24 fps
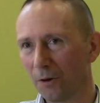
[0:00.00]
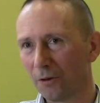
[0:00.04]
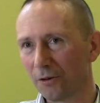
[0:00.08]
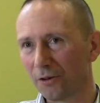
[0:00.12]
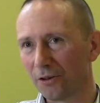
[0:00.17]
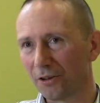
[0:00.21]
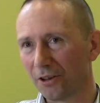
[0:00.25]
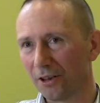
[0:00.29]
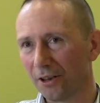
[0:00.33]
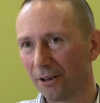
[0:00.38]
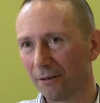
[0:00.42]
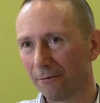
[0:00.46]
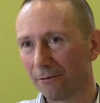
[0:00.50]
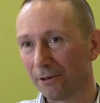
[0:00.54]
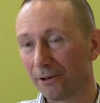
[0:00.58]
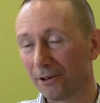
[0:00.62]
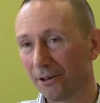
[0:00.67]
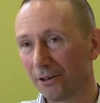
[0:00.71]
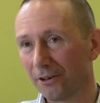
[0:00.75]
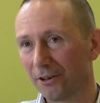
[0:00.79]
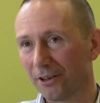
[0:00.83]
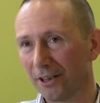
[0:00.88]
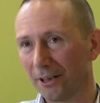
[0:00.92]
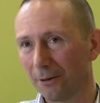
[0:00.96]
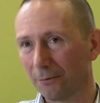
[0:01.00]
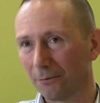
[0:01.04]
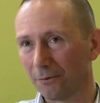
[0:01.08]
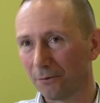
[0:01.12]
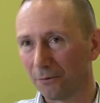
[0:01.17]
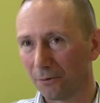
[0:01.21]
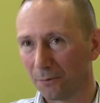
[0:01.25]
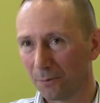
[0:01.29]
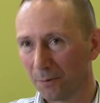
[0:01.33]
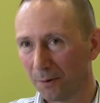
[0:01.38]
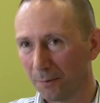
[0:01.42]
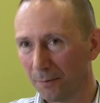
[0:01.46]
what the research
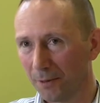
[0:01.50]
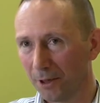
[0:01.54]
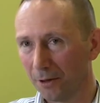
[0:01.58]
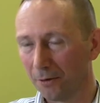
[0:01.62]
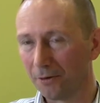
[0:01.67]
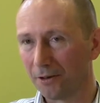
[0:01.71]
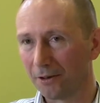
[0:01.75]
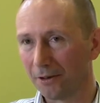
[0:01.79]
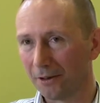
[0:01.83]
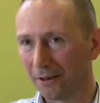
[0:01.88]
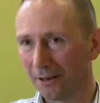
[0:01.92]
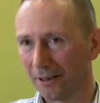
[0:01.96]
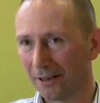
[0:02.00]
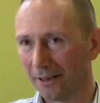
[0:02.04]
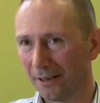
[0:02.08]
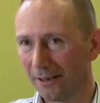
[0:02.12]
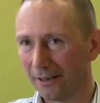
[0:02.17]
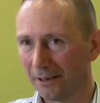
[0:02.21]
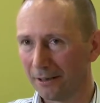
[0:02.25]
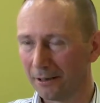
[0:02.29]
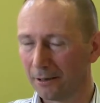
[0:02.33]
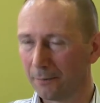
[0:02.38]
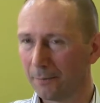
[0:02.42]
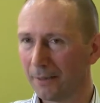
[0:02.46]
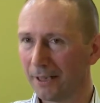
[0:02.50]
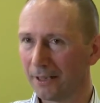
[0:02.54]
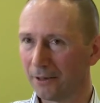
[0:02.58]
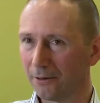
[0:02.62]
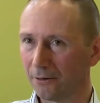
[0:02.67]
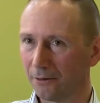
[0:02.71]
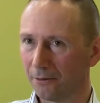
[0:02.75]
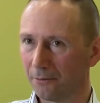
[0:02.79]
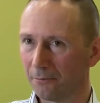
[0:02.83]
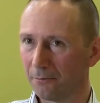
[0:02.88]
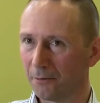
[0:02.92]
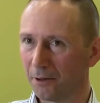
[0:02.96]
councils promote, and again it
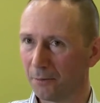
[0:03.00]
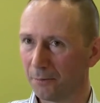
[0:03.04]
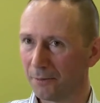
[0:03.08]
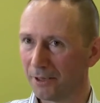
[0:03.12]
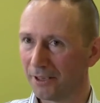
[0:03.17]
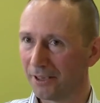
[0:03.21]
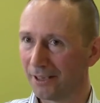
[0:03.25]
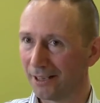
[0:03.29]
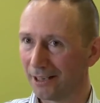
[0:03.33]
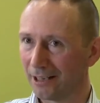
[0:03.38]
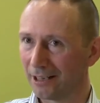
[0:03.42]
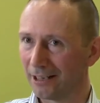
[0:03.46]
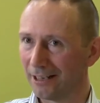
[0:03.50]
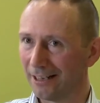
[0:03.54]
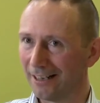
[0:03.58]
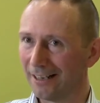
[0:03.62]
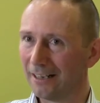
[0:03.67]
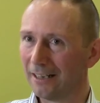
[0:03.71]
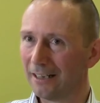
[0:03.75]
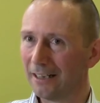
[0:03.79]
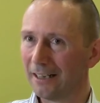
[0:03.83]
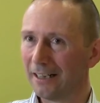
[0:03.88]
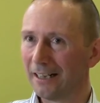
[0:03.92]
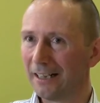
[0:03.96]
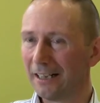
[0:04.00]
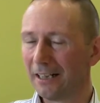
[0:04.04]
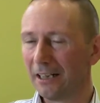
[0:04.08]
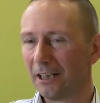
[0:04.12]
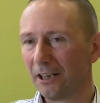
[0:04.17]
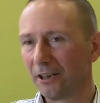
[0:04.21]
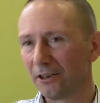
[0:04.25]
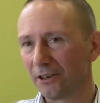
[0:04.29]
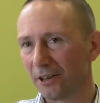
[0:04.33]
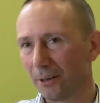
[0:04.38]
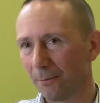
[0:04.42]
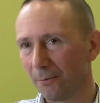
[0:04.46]
depends on the particular
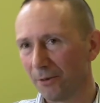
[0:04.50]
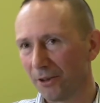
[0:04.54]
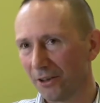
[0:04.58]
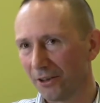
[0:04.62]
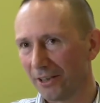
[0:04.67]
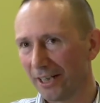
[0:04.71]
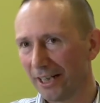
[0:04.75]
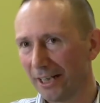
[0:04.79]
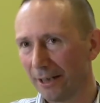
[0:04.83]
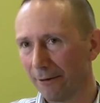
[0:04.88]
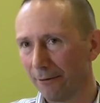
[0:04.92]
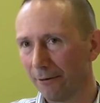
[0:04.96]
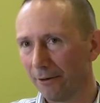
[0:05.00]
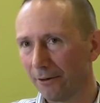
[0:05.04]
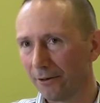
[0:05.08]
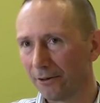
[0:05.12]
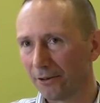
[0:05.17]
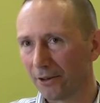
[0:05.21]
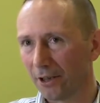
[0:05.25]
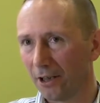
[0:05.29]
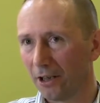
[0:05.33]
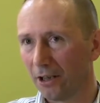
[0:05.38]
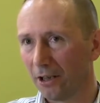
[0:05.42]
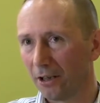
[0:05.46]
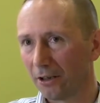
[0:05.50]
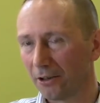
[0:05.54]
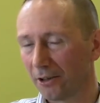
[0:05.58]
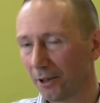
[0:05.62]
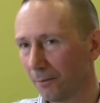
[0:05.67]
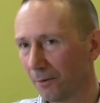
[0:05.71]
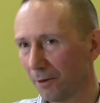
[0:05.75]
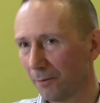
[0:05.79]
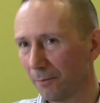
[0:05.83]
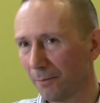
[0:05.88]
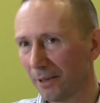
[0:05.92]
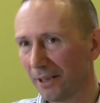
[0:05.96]
subject areas, are
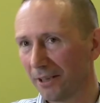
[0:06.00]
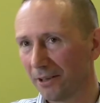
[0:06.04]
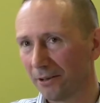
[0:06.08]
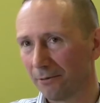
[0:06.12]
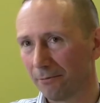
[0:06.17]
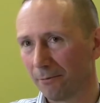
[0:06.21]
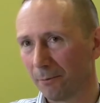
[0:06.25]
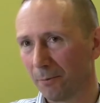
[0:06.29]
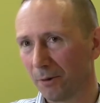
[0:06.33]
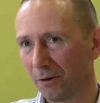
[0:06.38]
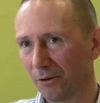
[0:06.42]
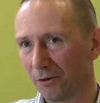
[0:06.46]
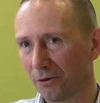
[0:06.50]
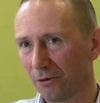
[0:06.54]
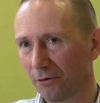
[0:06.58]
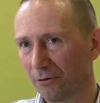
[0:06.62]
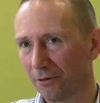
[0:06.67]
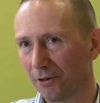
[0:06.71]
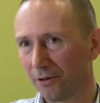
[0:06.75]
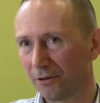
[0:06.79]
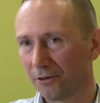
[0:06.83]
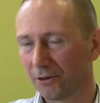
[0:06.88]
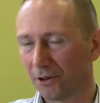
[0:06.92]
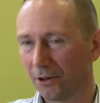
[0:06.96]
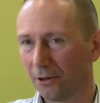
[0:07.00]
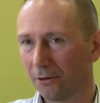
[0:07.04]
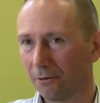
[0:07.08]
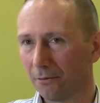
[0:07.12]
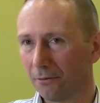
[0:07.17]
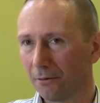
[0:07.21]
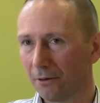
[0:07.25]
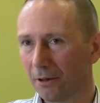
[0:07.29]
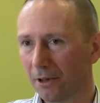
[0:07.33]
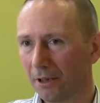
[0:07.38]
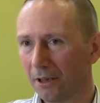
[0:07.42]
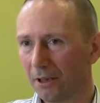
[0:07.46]
subject-based repositories.
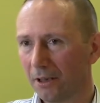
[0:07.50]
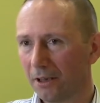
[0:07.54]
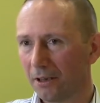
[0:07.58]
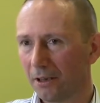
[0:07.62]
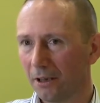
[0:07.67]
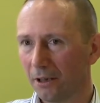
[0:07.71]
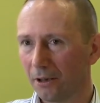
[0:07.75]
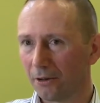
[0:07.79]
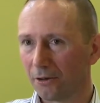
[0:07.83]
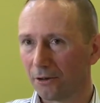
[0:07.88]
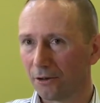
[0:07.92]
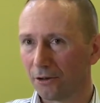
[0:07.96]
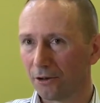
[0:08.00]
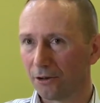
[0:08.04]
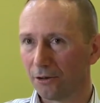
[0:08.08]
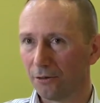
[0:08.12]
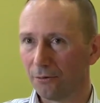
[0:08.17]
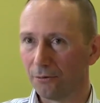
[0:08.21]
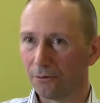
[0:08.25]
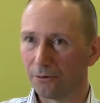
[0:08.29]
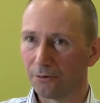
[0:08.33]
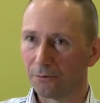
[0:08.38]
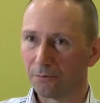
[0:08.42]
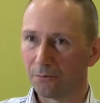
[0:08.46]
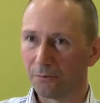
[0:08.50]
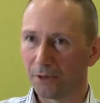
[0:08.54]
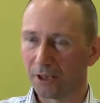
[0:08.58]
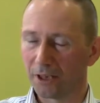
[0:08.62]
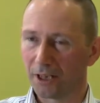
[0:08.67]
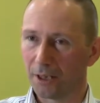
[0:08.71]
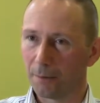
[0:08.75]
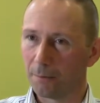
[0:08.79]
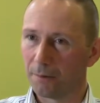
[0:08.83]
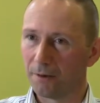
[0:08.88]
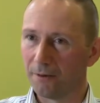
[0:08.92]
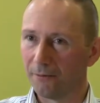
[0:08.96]
So to choose a
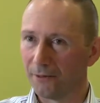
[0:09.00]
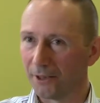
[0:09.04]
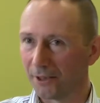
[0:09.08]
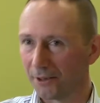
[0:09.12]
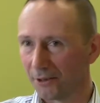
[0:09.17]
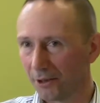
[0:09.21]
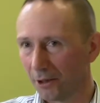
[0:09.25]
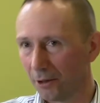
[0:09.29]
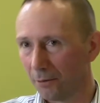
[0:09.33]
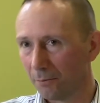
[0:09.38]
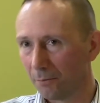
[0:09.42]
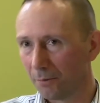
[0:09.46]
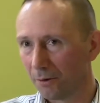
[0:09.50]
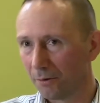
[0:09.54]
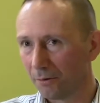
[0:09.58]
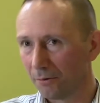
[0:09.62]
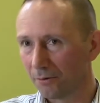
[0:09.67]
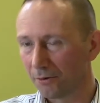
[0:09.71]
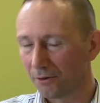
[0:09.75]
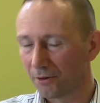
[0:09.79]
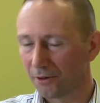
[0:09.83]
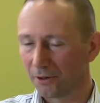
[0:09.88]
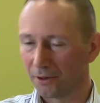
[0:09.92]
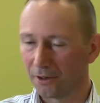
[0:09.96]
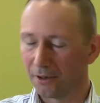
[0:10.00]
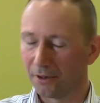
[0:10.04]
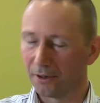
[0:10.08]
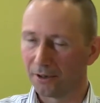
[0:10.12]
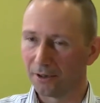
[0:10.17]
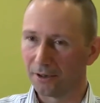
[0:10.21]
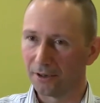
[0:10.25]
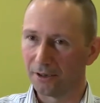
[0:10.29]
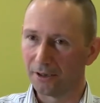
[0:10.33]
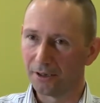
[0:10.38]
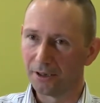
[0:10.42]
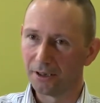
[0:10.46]
couple of examples,
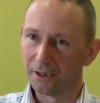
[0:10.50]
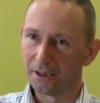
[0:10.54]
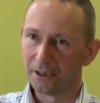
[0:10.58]
the